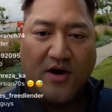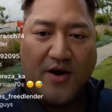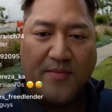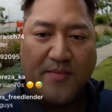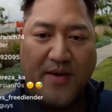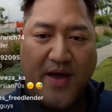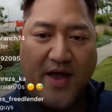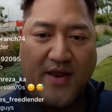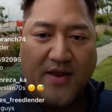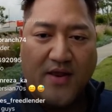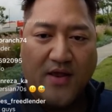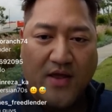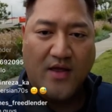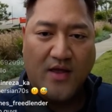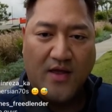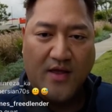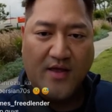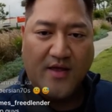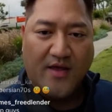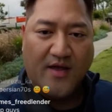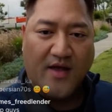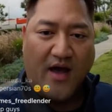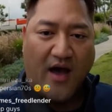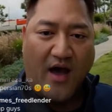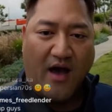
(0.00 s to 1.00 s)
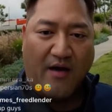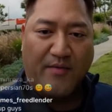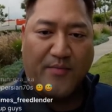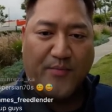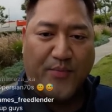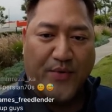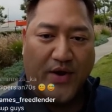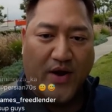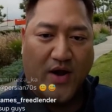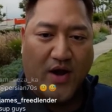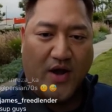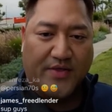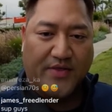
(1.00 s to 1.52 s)
All right, man.
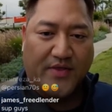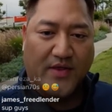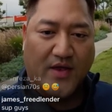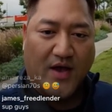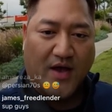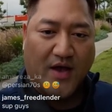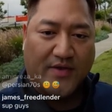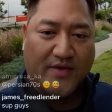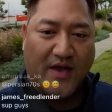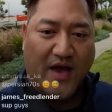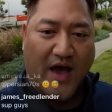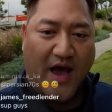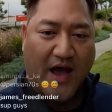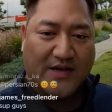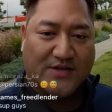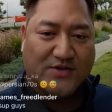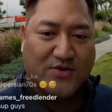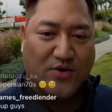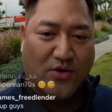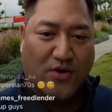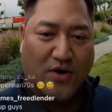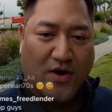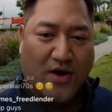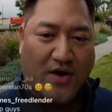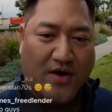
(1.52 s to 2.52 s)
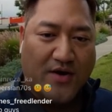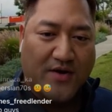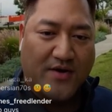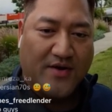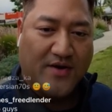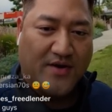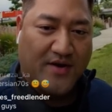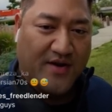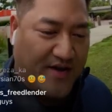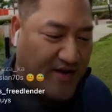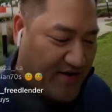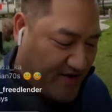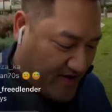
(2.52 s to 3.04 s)
I'll bring on uh, the high schooler.
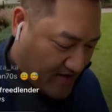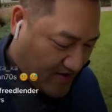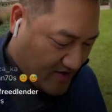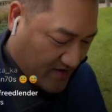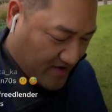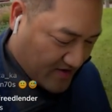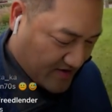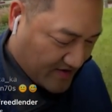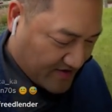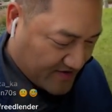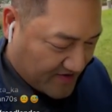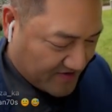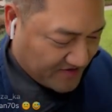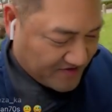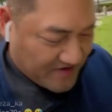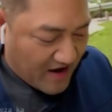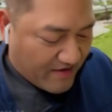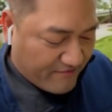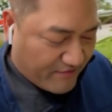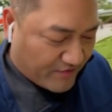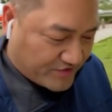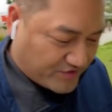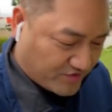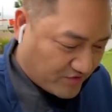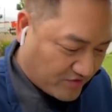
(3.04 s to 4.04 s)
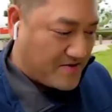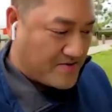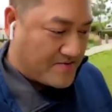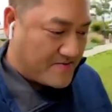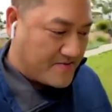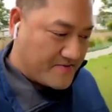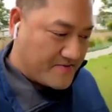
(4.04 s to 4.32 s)
Never.